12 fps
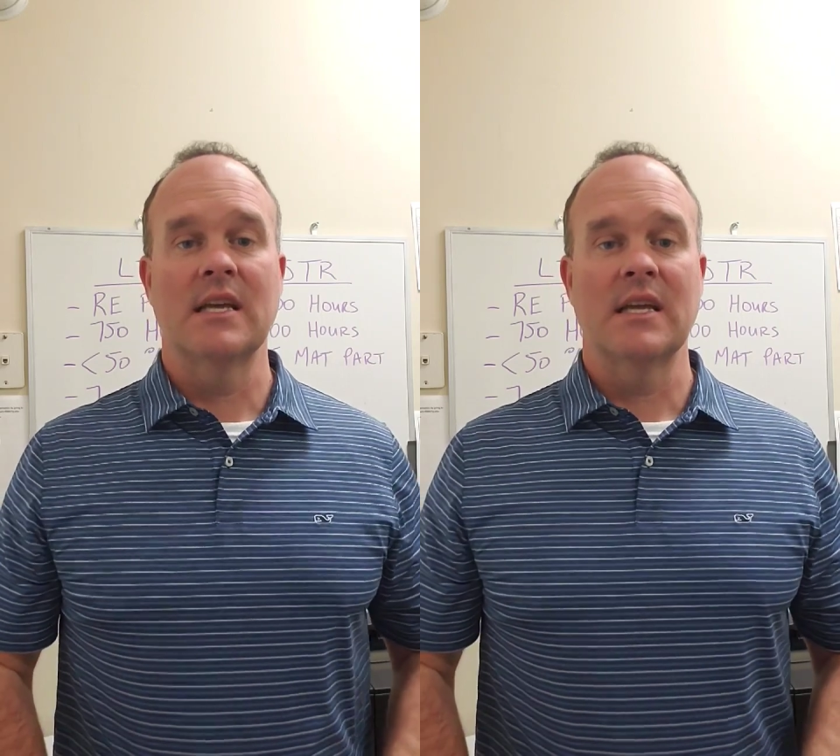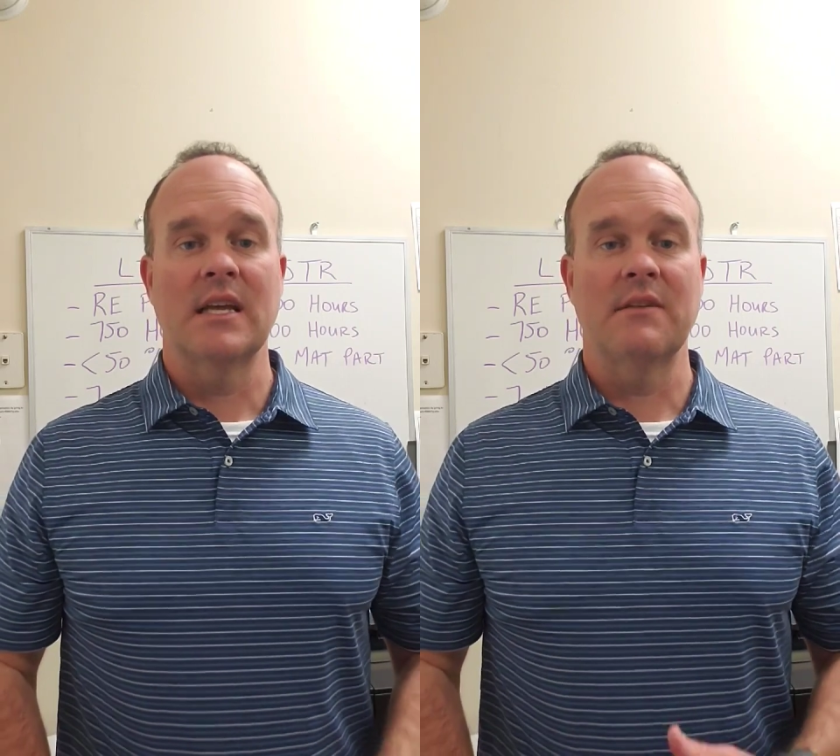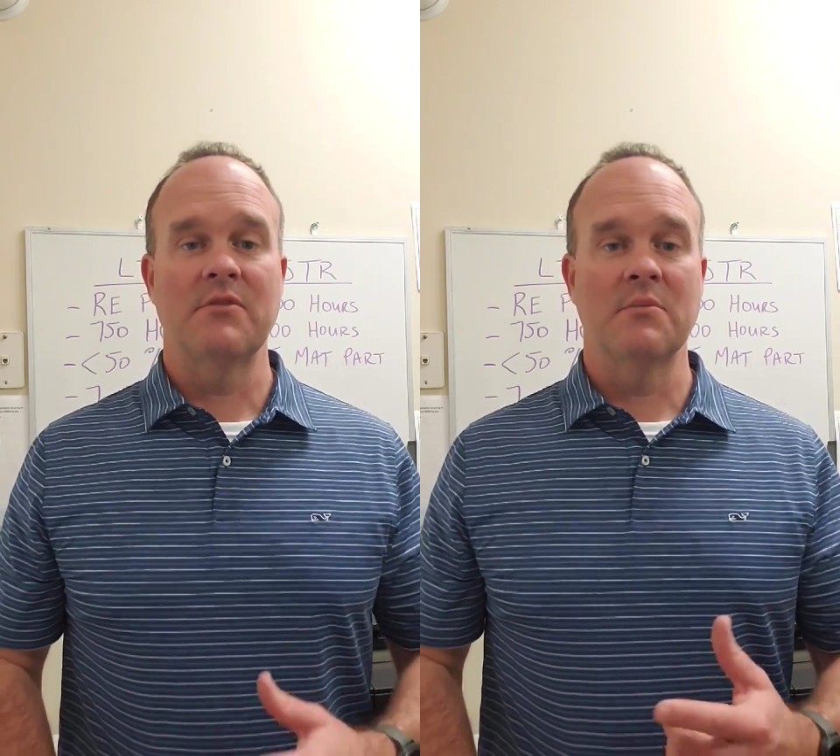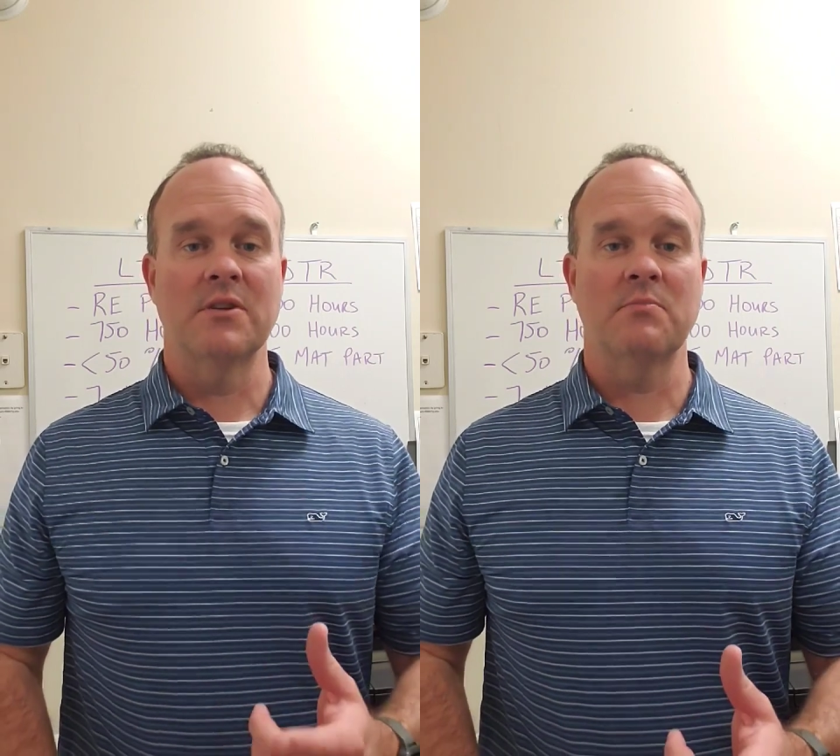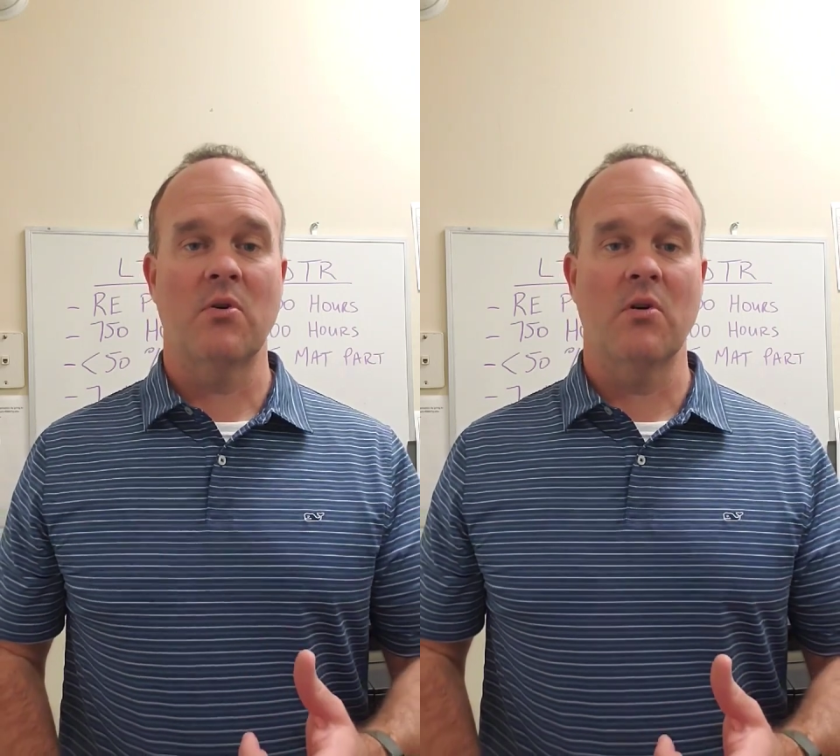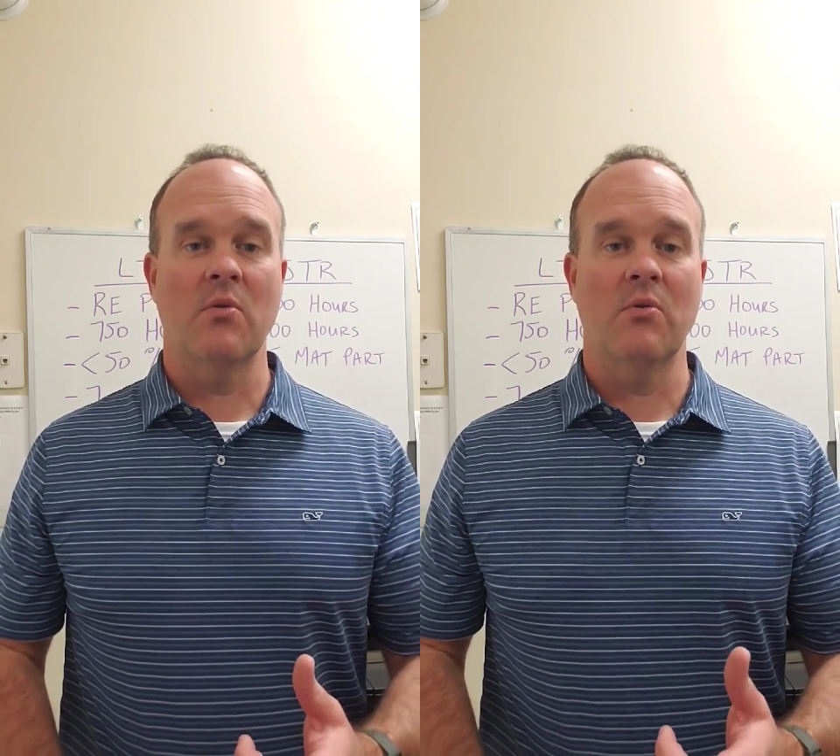And if you missed
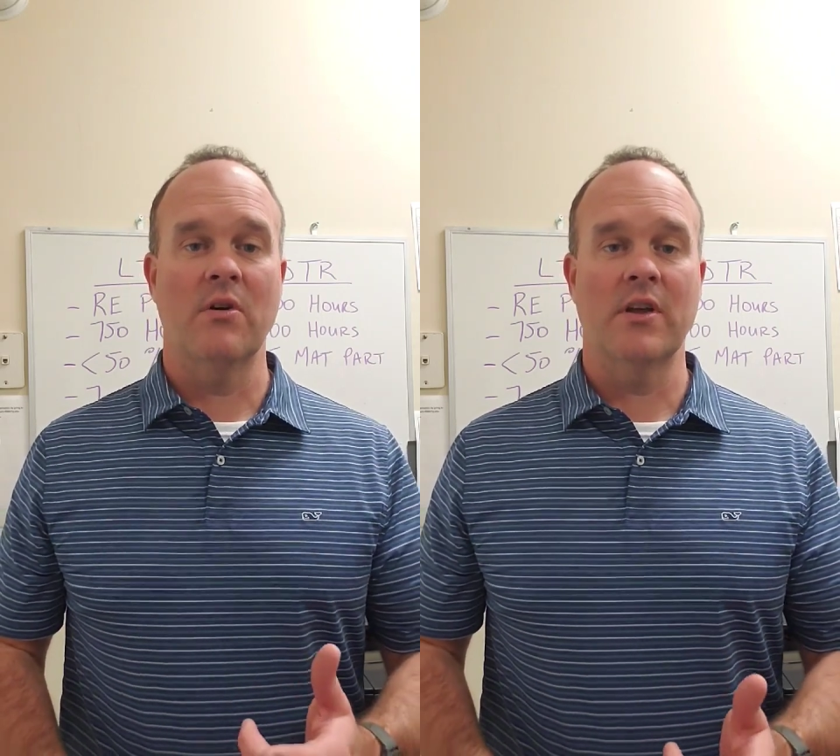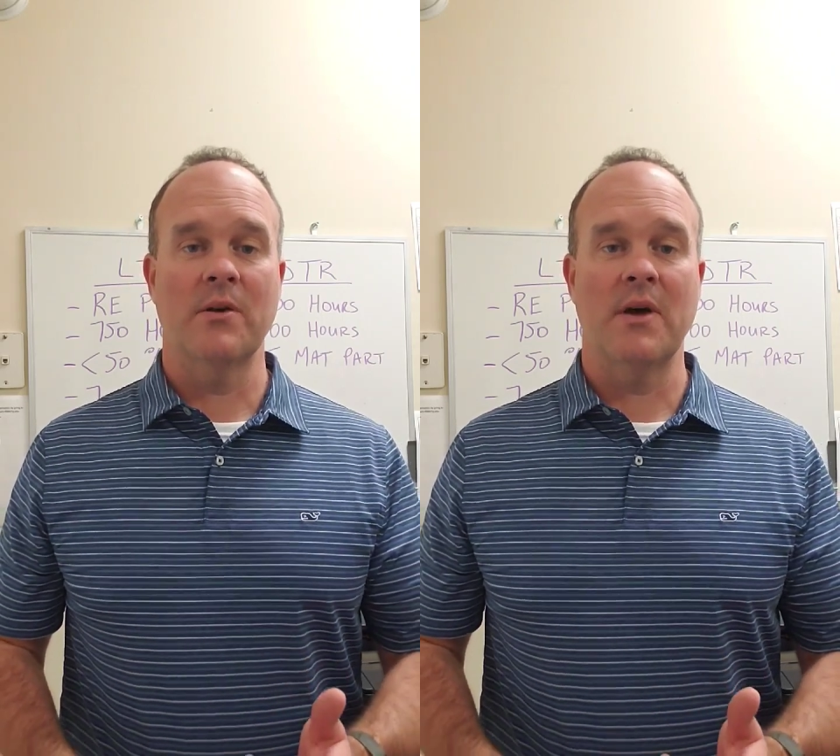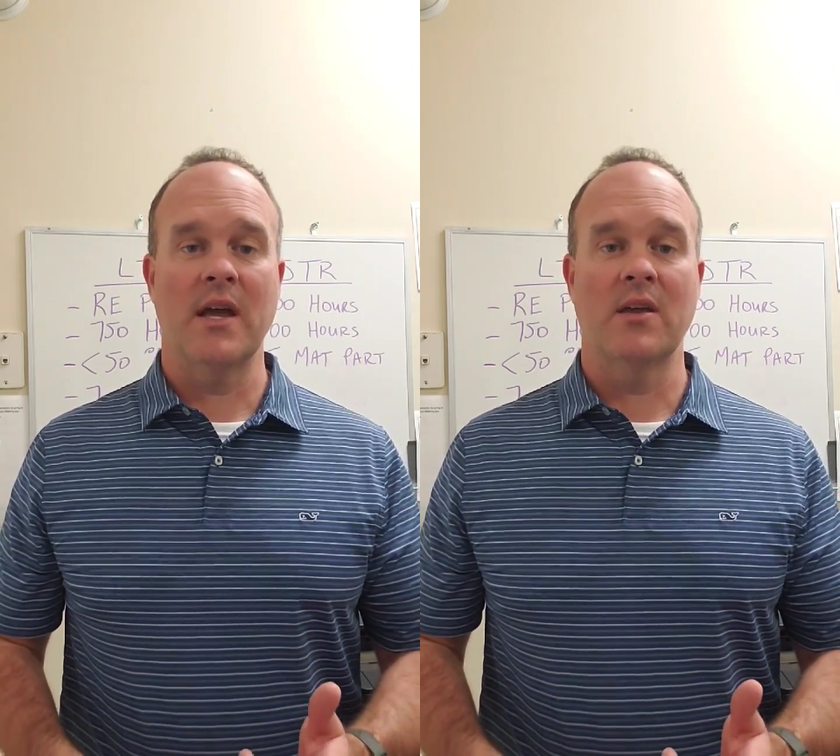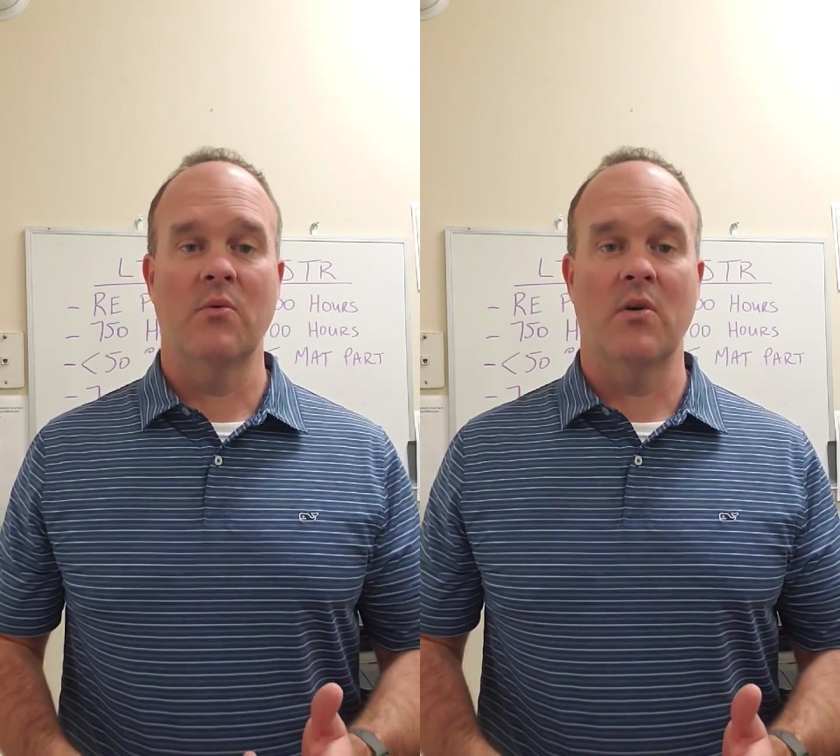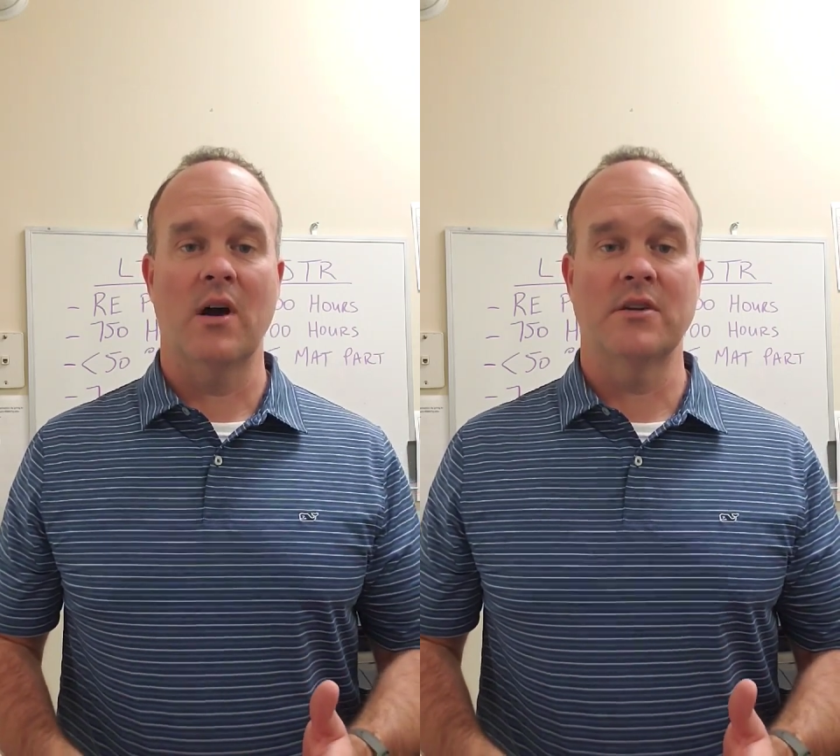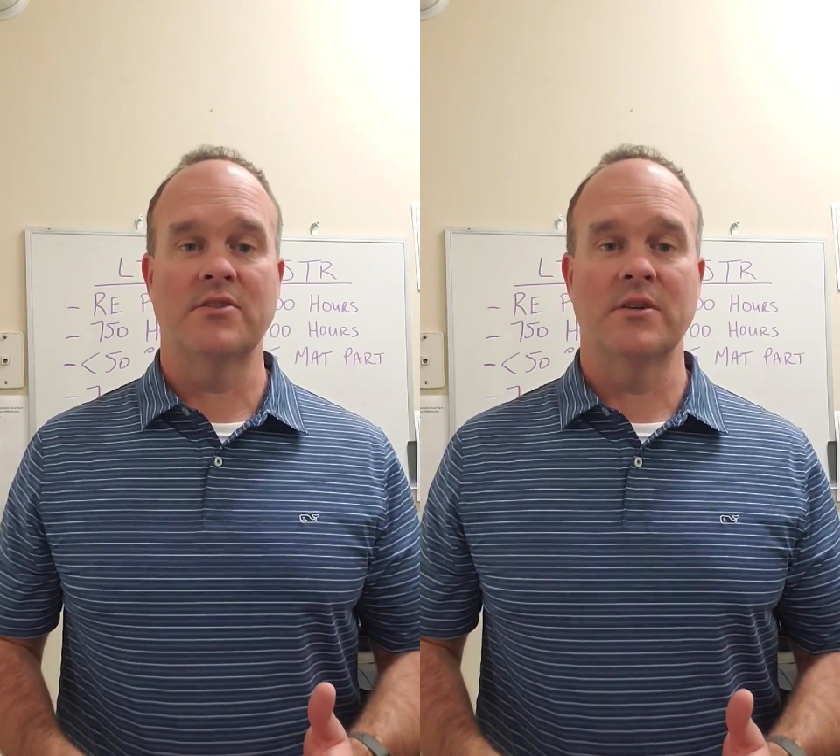part 1, go back and
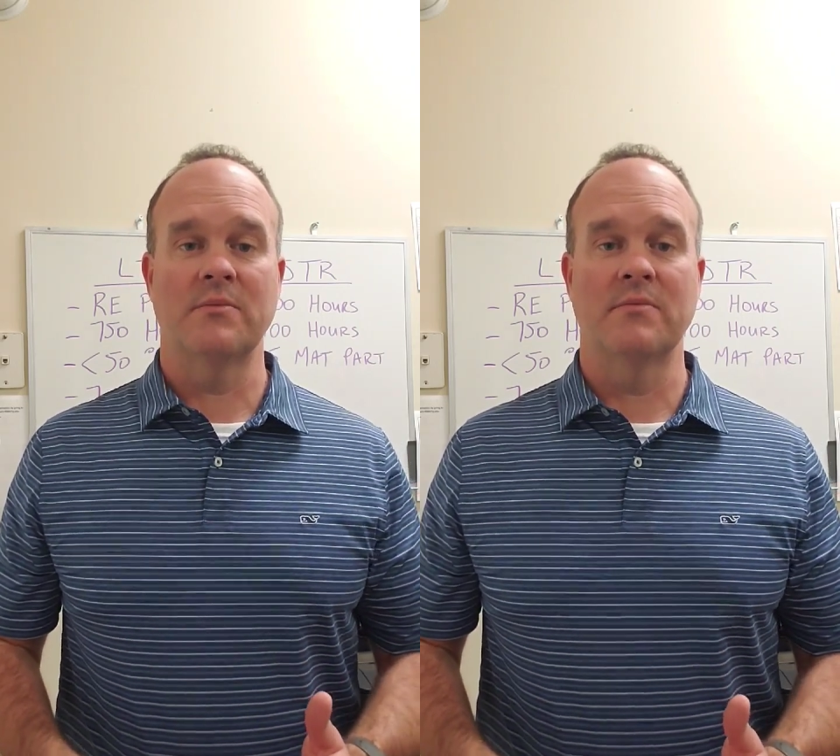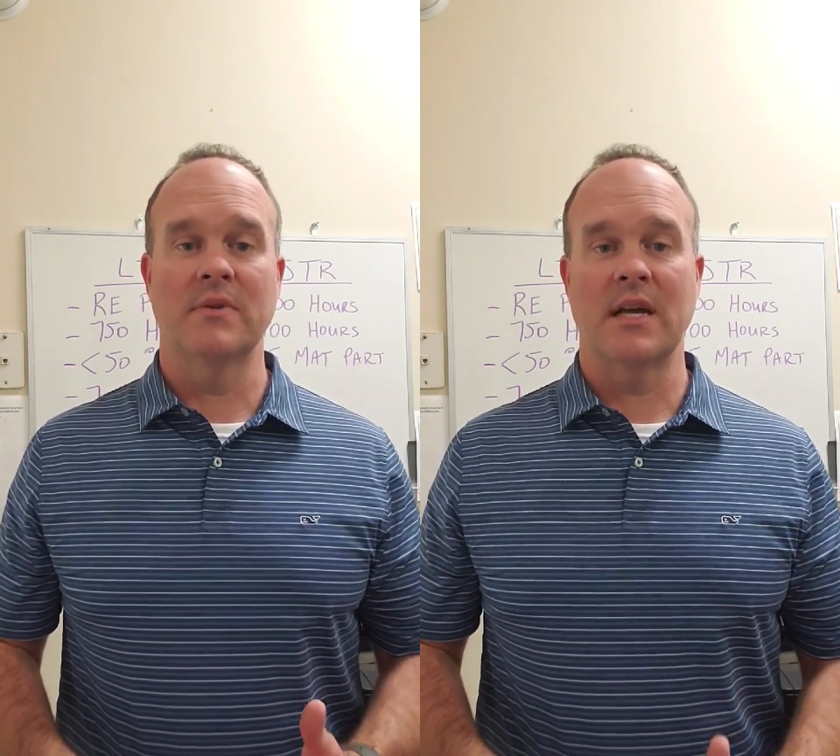watch it.